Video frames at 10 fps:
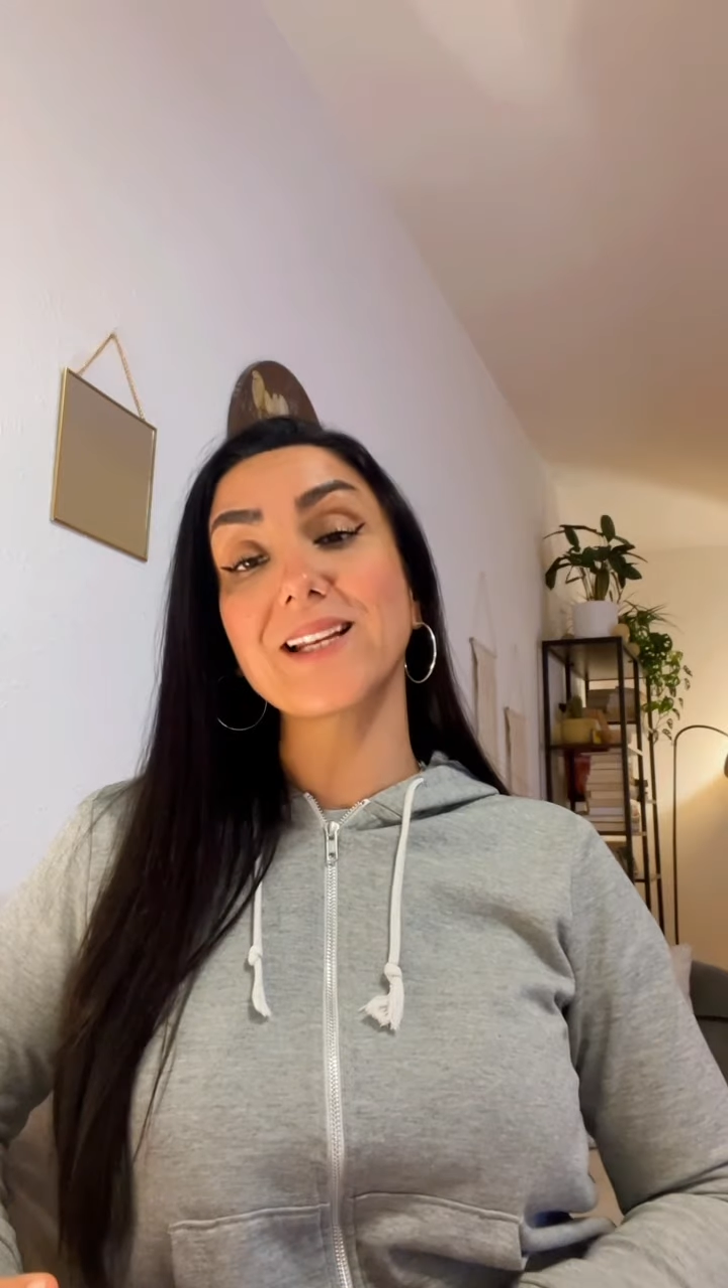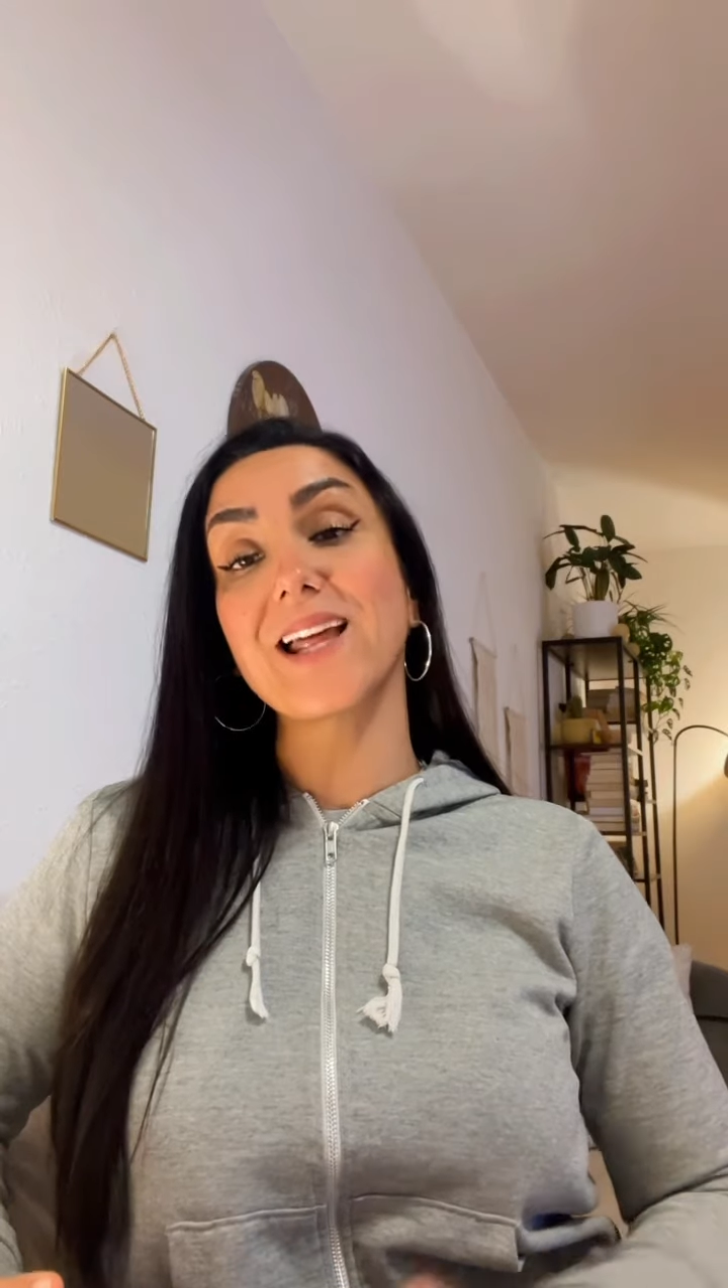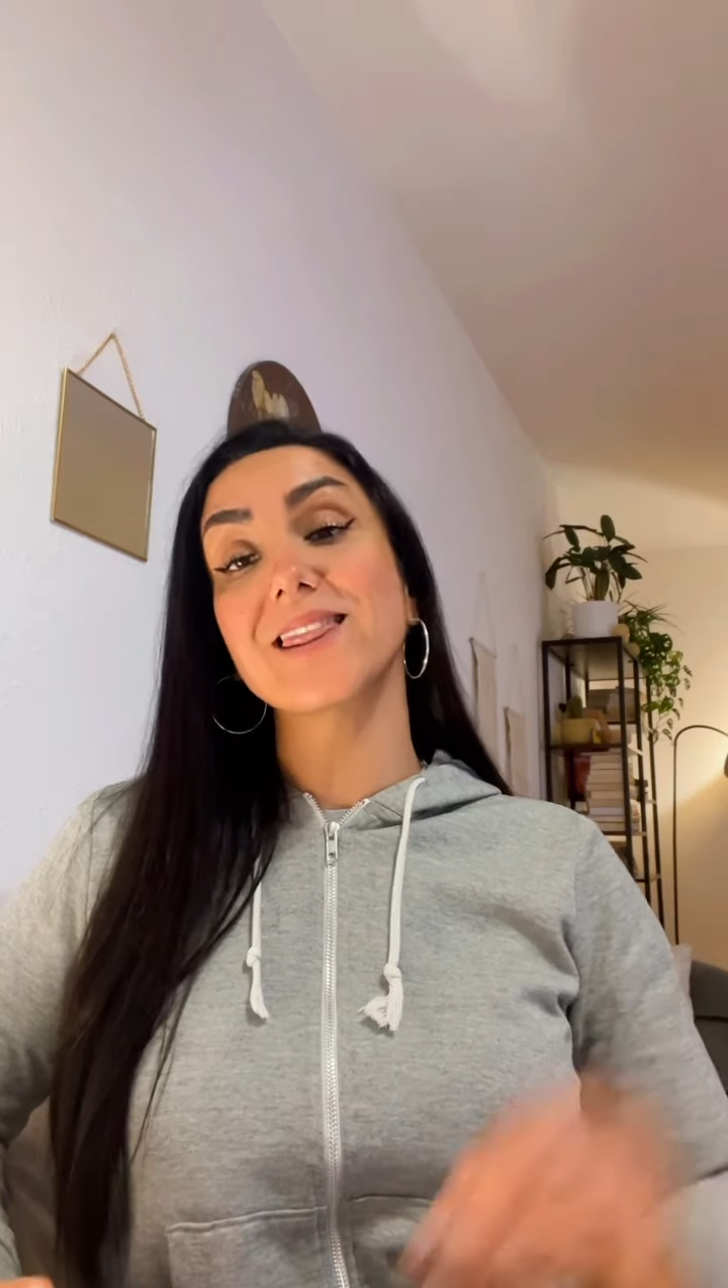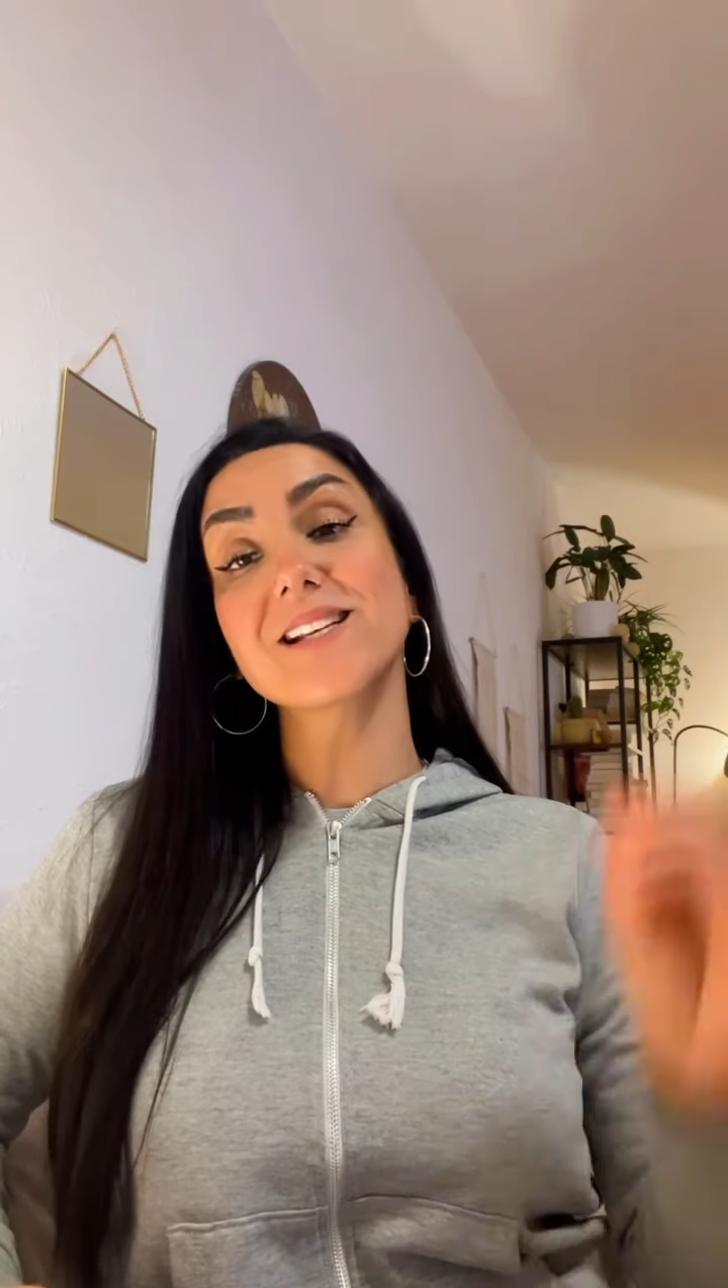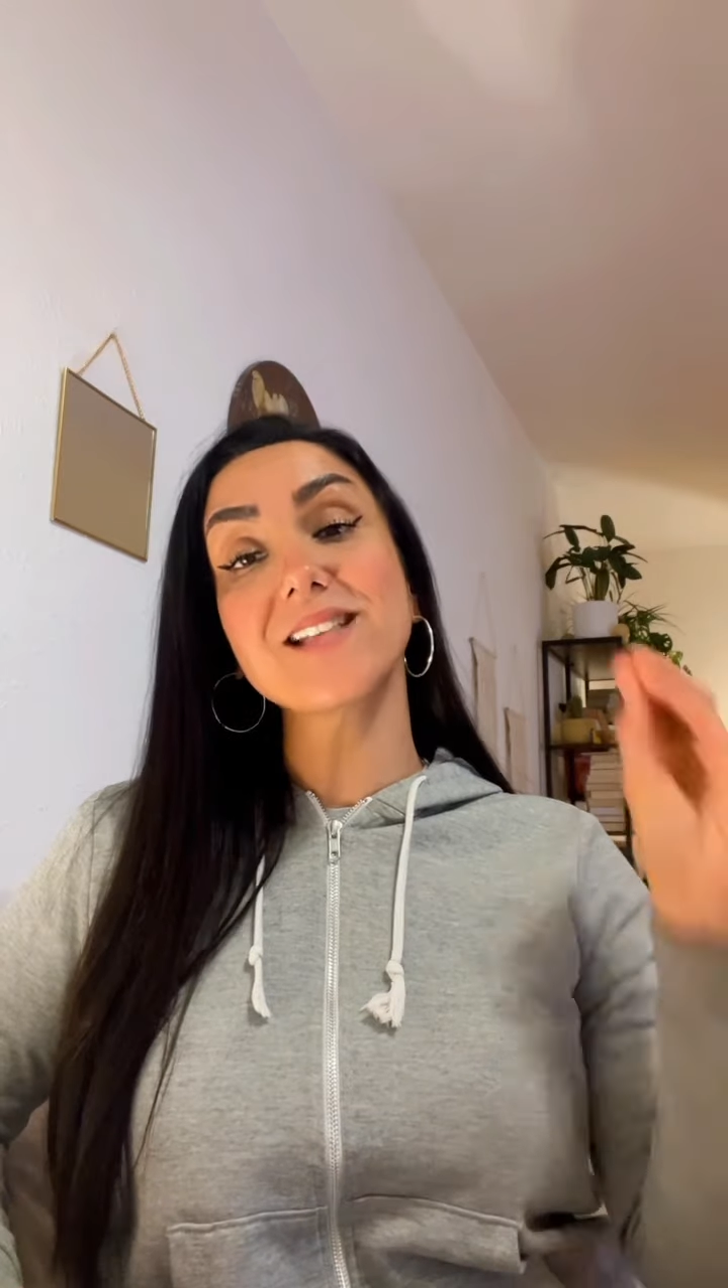
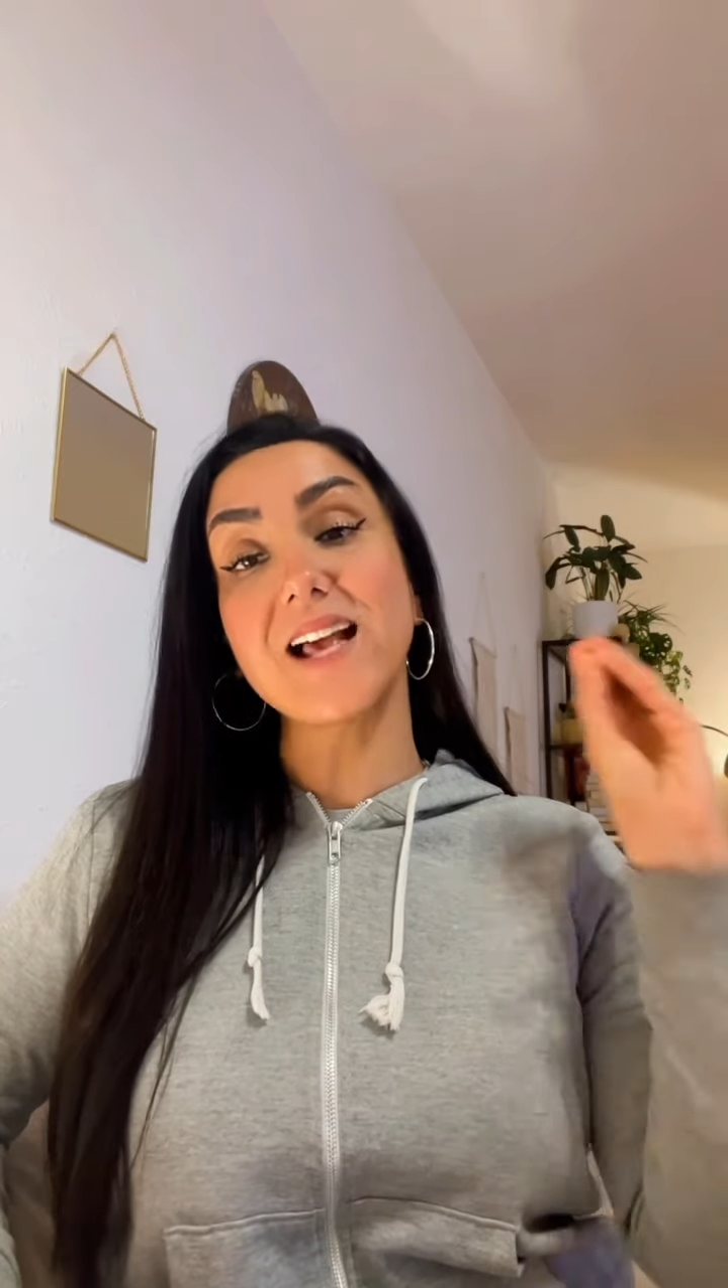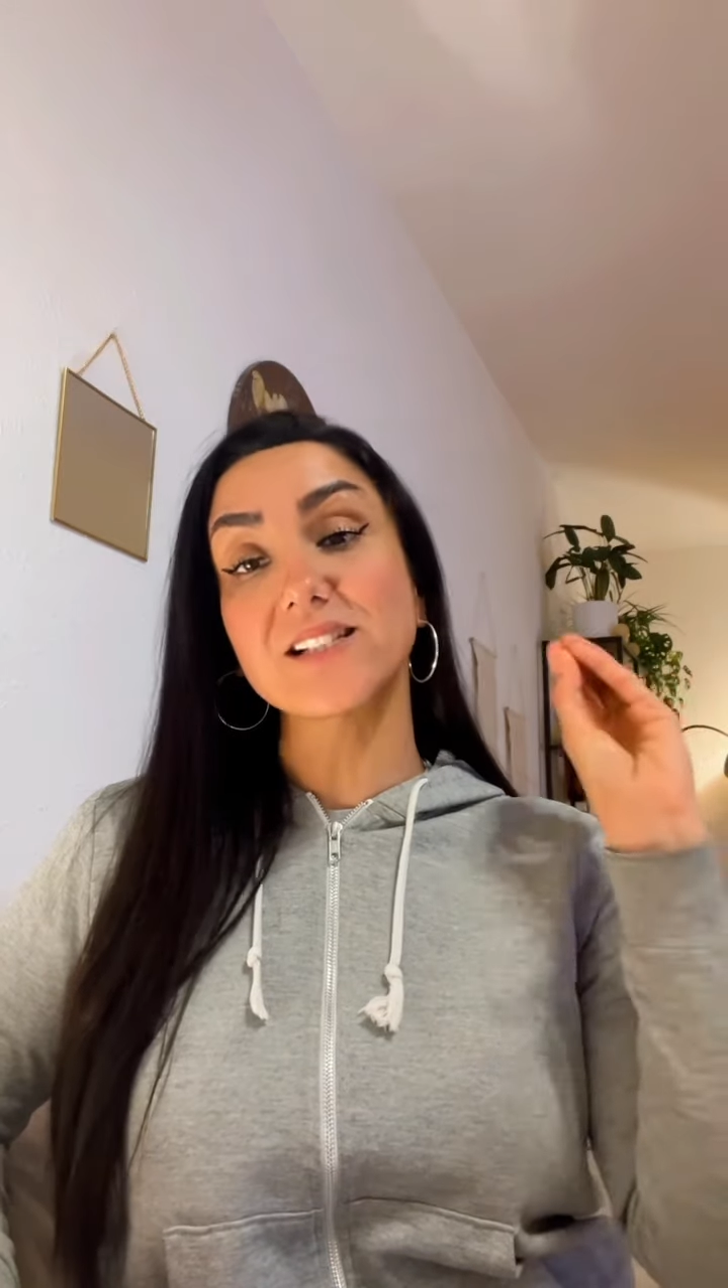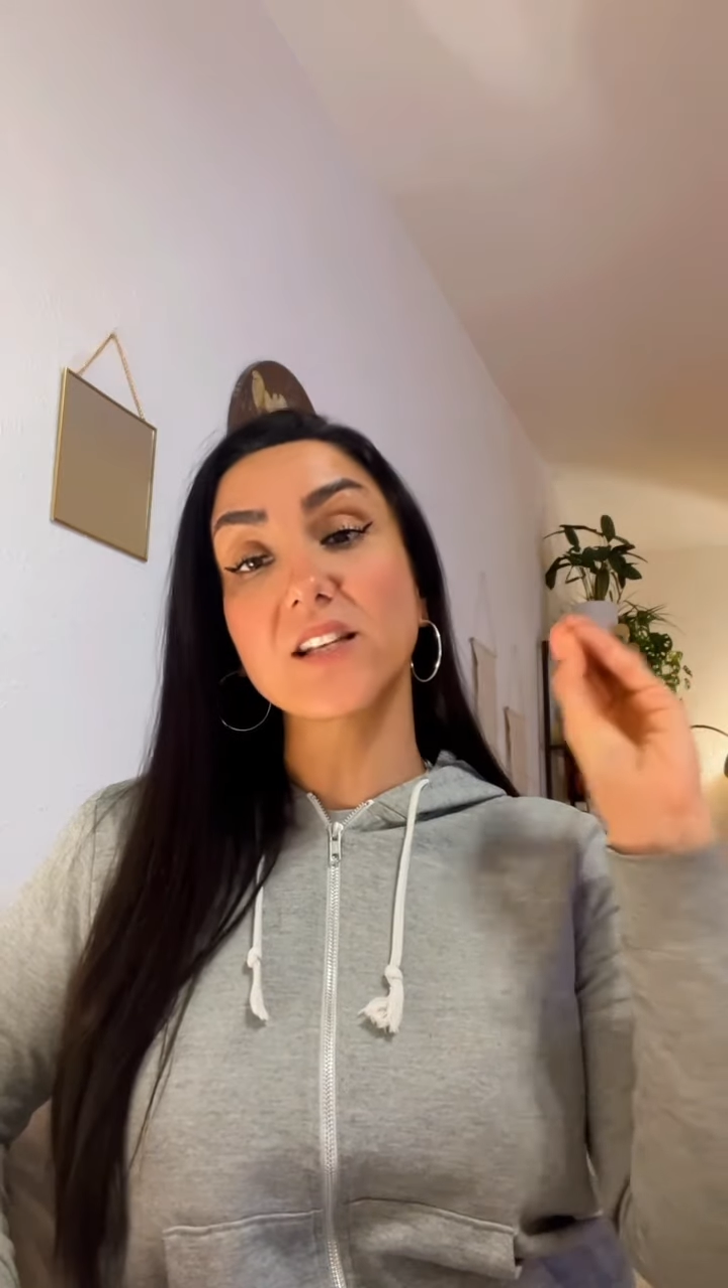And this has